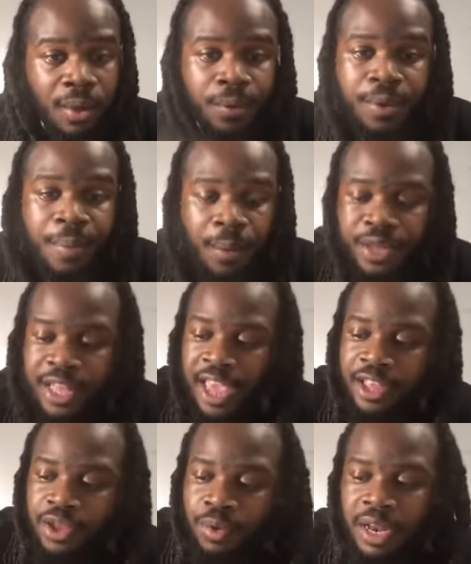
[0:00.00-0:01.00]
but we
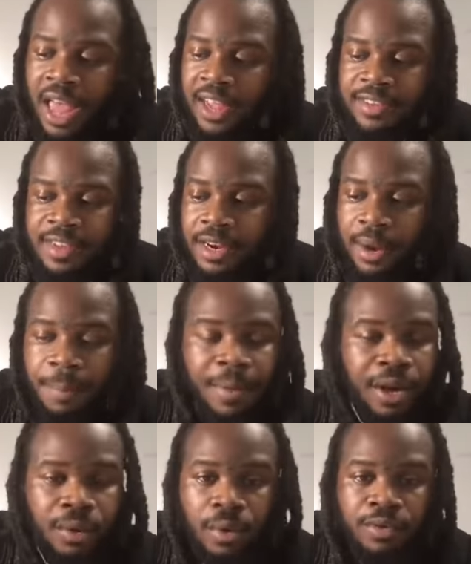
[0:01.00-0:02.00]
can't utilize none of the
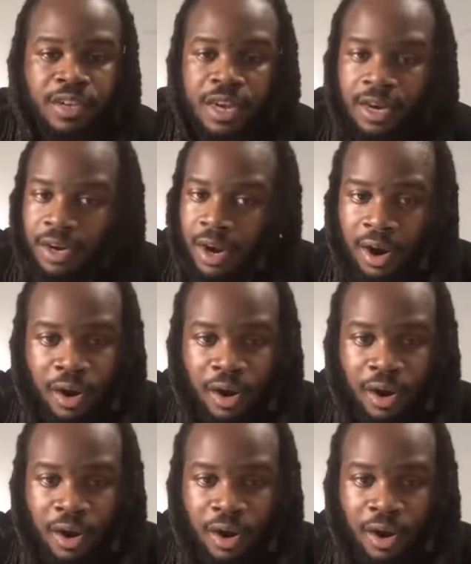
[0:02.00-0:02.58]
minerals and none of the